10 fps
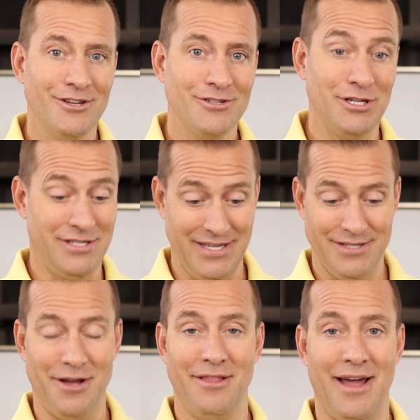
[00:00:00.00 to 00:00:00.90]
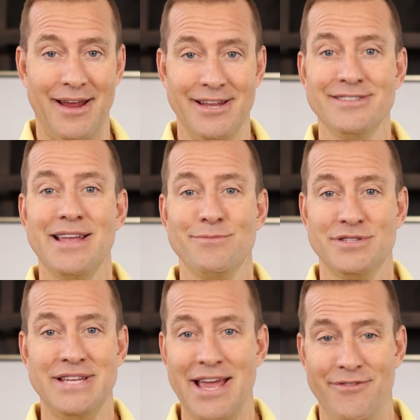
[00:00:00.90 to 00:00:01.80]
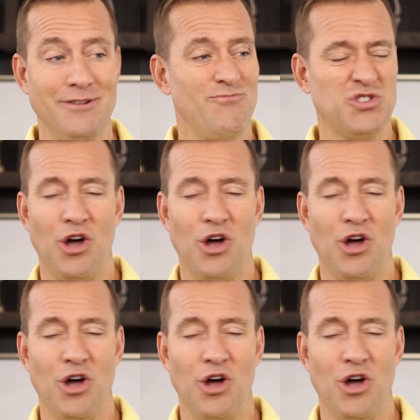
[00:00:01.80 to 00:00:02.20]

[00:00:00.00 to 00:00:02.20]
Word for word: she sees online. His name's David.